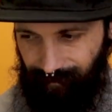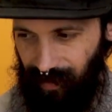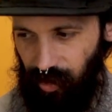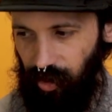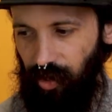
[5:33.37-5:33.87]

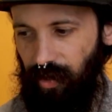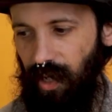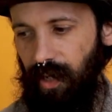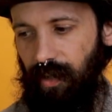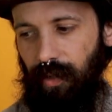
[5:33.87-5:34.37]
such a
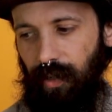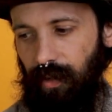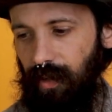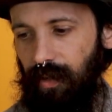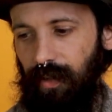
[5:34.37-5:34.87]
thing that
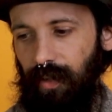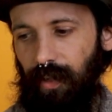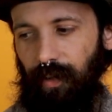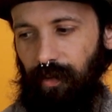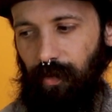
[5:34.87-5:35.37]

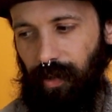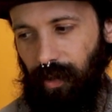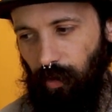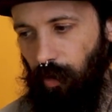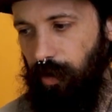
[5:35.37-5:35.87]
you can
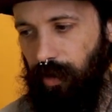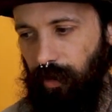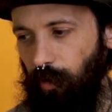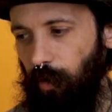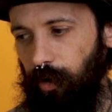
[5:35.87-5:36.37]
ignore it,
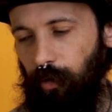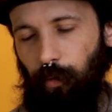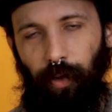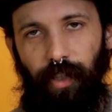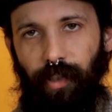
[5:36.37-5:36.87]
you
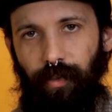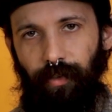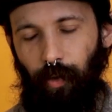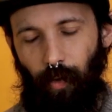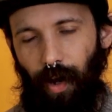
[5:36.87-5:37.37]
replace it, and
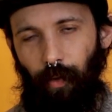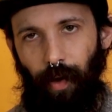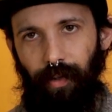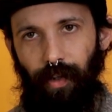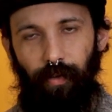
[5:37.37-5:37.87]
you're like, wow,
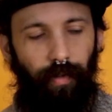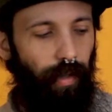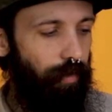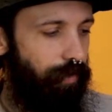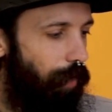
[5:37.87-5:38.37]
why didn't I do that
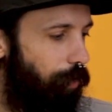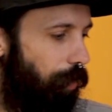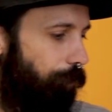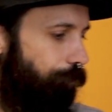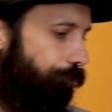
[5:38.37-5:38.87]
a long time
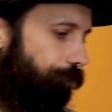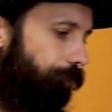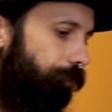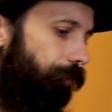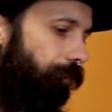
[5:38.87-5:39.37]
ago?
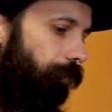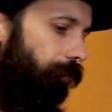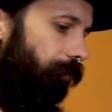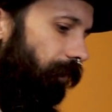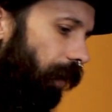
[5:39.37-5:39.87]

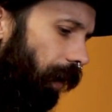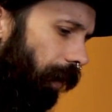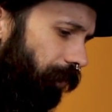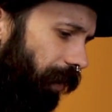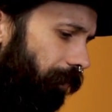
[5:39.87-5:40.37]

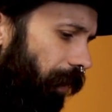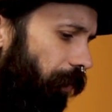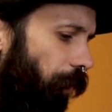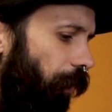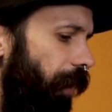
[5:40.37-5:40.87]
Same thing
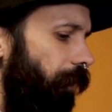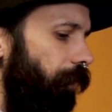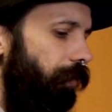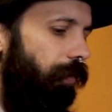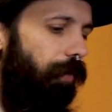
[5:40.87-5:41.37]
with door
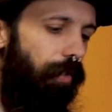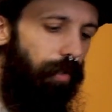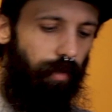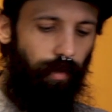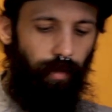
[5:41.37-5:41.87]
handles.
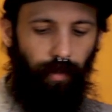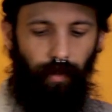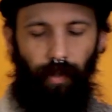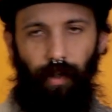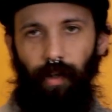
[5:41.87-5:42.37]

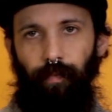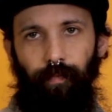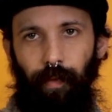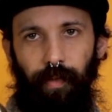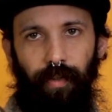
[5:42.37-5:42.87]
I
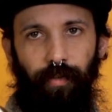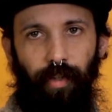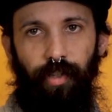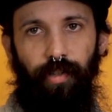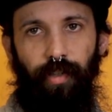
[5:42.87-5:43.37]
mean, you're
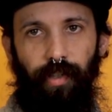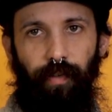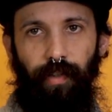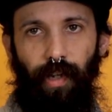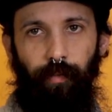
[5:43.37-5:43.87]
touching this
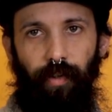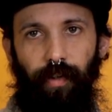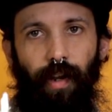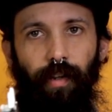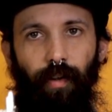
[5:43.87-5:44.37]
every time you're
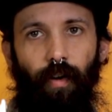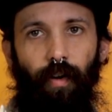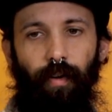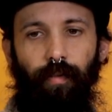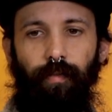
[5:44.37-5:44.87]
in and out of the
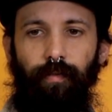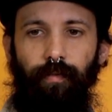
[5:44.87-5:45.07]
car.